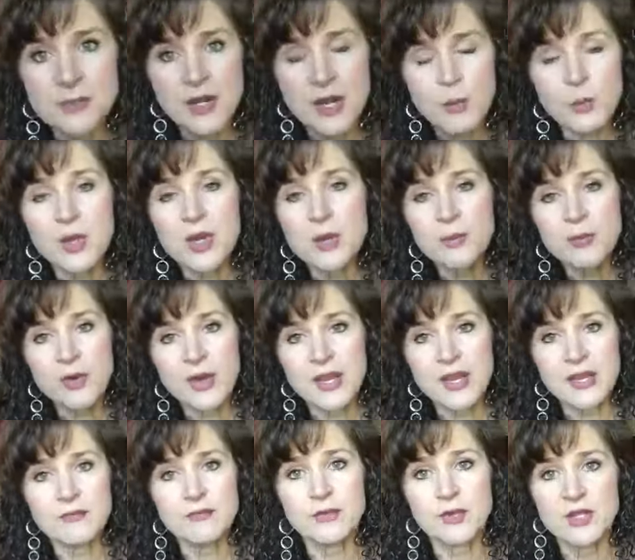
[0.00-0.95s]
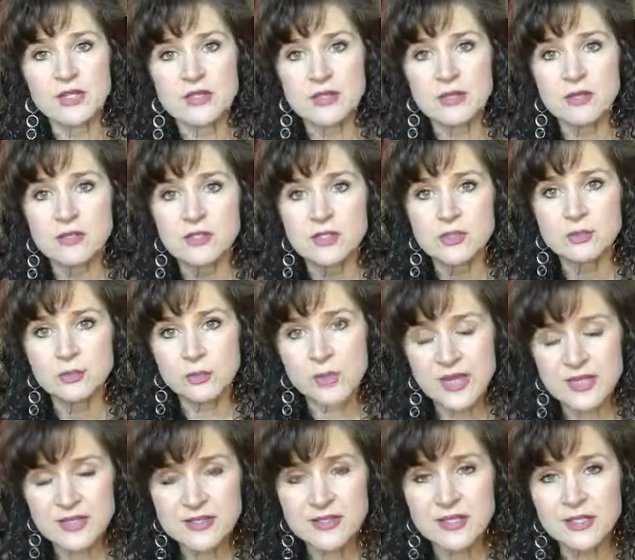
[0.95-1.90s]
but I want to pray for us all to
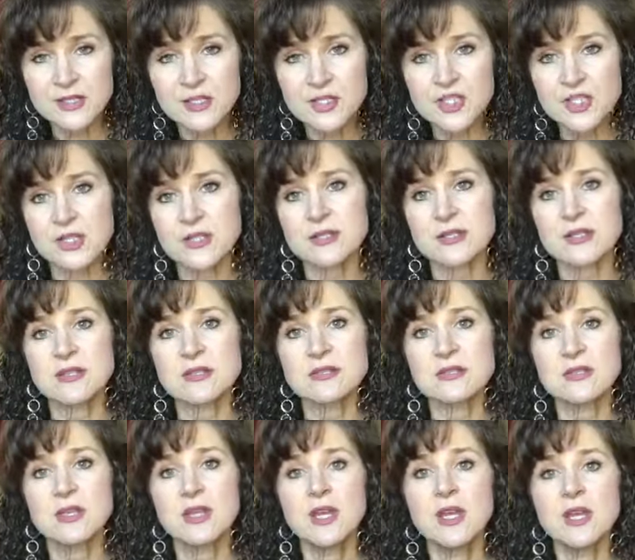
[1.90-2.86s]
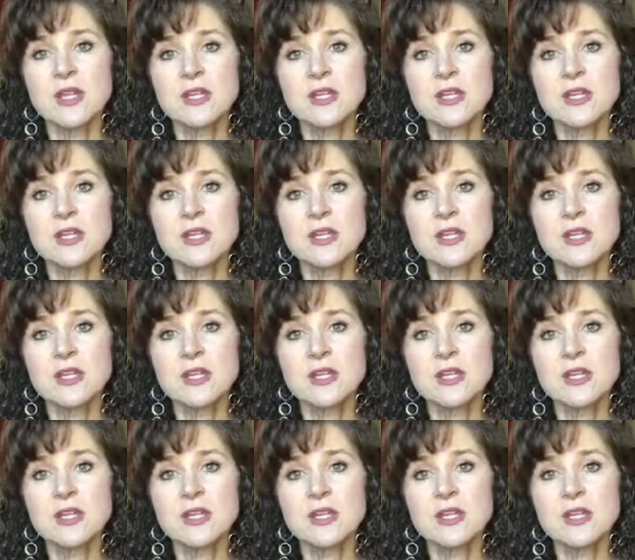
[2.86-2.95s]
rest in Jesus,